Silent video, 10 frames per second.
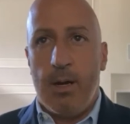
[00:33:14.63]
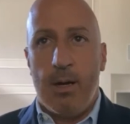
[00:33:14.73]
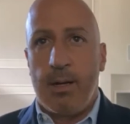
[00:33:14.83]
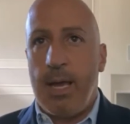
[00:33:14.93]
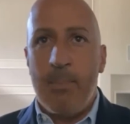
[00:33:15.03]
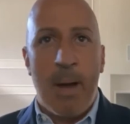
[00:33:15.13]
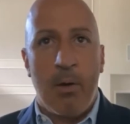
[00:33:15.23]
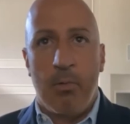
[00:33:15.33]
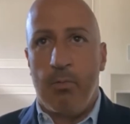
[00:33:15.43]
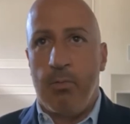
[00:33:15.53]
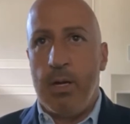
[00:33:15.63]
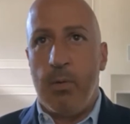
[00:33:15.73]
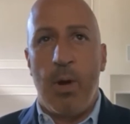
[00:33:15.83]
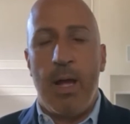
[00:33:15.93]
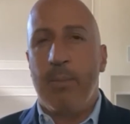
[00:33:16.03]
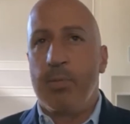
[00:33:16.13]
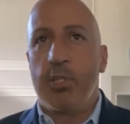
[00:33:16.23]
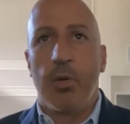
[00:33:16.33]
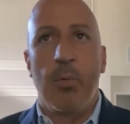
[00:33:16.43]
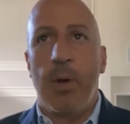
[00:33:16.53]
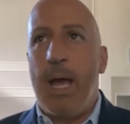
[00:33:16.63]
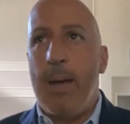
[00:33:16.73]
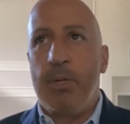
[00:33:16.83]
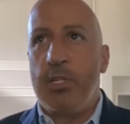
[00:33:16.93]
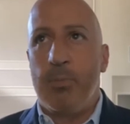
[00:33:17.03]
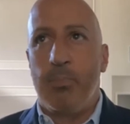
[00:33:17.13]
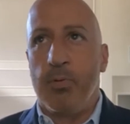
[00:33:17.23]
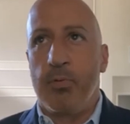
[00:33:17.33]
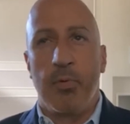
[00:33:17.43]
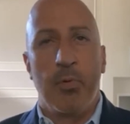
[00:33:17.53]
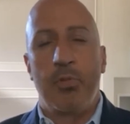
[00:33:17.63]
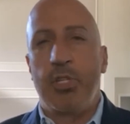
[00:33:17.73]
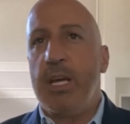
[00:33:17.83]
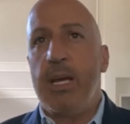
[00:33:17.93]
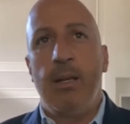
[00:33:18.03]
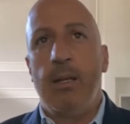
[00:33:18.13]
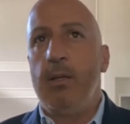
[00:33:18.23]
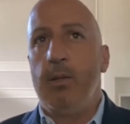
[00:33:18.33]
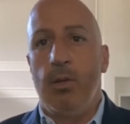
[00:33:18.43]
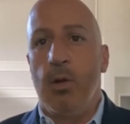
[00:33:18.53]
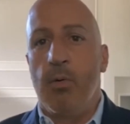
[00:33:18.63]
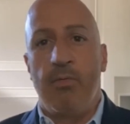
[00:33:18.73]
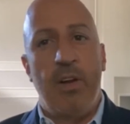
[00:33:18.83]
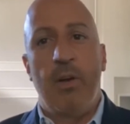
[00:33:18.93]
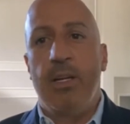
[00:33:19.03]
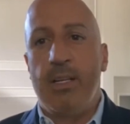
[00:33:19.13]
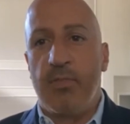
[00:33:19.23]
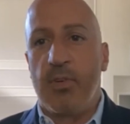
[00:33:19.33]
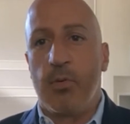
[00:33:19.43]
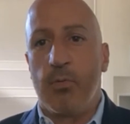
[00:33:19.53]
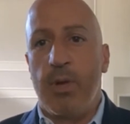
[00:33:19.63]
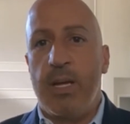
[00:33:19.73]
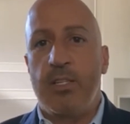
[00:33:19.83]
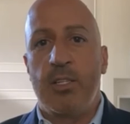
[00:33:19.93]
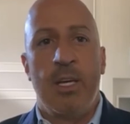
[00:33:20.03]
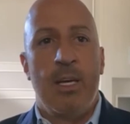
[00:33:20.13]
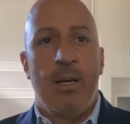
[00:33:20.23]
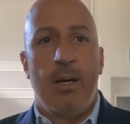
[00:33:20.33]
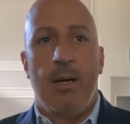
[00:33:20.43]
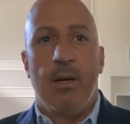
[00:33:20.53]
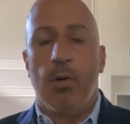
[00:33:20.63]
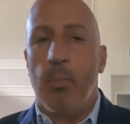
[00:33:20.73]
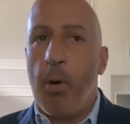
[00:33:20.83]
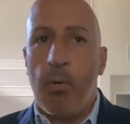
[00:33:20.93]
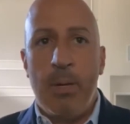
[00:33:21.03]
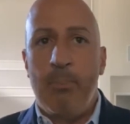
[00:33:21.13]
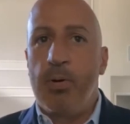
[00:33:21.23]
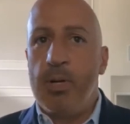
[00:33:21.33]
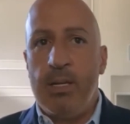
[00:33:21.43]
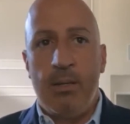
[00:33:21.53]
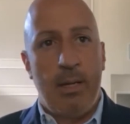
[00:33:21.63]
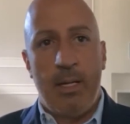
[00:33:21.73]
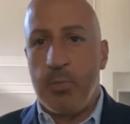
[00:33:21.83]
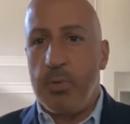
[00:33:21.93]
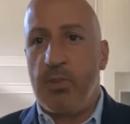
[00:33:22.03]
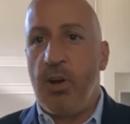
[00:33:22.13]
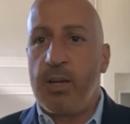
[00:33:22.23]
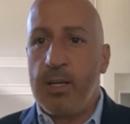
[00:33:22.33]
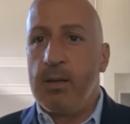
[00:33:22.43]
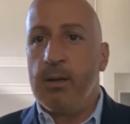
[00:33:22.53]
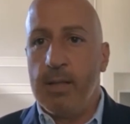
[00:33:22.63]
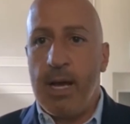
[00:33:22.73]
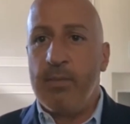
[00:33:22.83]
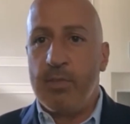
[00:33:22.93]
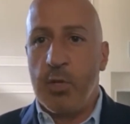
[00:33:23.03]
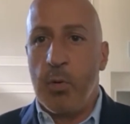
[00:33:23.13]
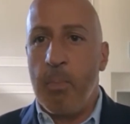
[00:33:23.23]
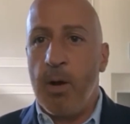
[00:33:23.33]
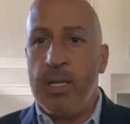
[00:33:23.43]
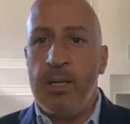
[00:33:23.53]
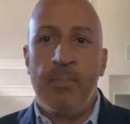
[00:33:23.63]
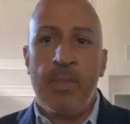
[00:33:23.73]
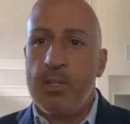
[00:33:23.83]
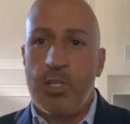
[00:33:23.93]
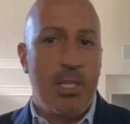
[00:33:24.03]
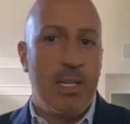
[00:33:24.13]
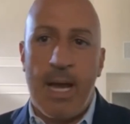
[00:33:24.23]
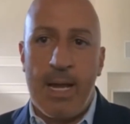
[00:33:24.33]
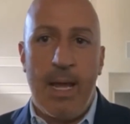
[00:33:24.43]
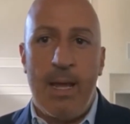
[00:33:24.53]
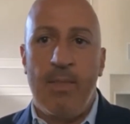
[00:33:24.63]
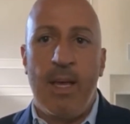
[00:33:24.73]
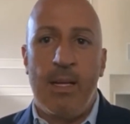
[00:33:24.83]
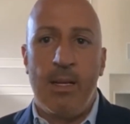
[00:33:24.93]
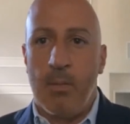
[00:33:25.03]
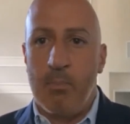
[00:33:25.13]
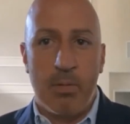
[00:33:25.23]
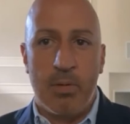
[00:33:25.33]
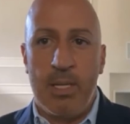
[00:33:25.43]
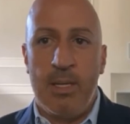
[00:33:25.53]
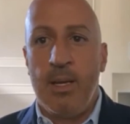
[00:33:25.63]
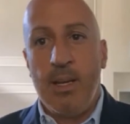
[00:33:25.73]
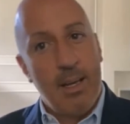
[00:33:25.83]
Came out right away. I'm so happy she pulled through. She had, a very difficult race. Her opponent put in, as we were talking, a lot of his own money. She did not have that ability.